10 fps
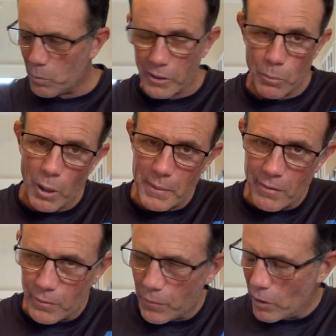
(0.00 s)
well, you won't be
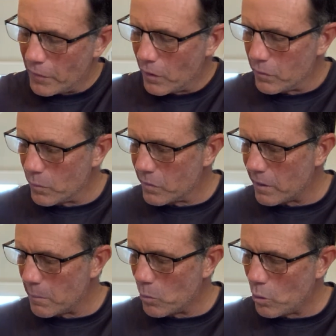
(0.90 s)
able to find those lures
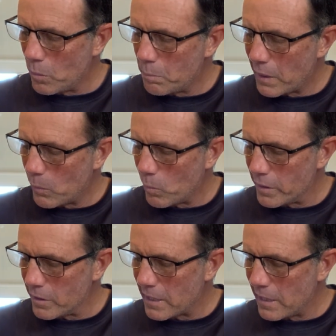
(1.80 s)
anymore, but
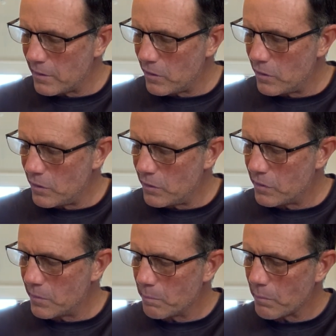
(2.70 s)
what you can use
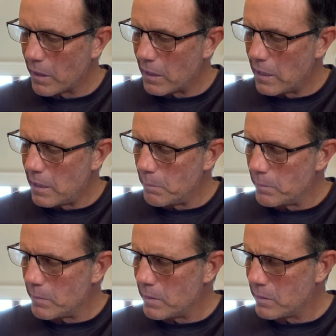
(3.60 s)

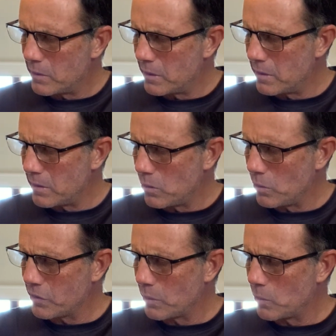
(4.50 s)
that
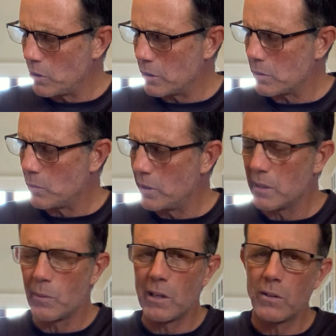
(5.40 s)
also work really
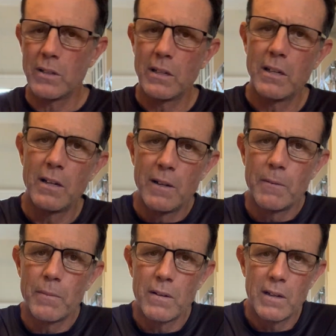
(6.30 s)
well,
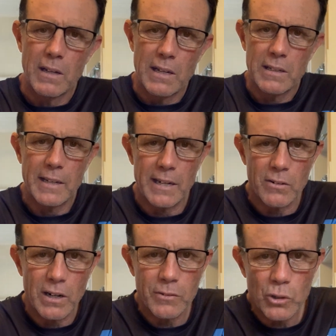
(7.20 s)

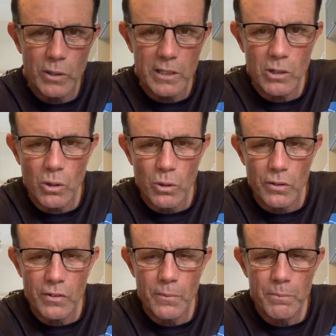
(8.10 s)
Gangcraft jointed
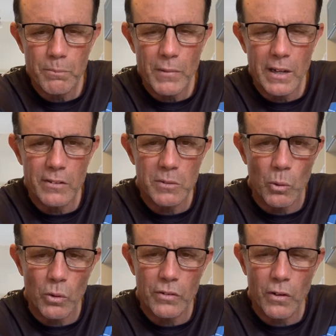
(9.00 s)
claws in the
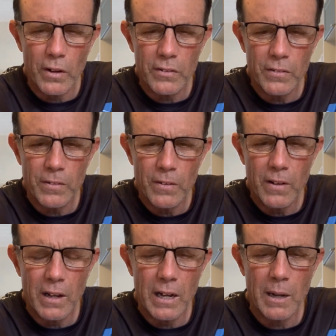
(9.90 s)
smaller sizes.
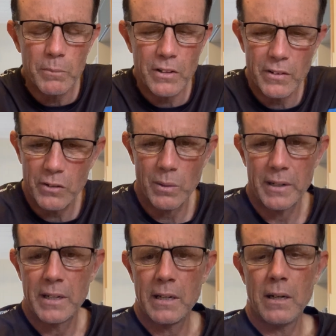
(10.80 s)
So this one
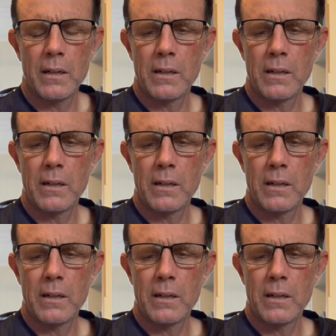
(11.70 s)
here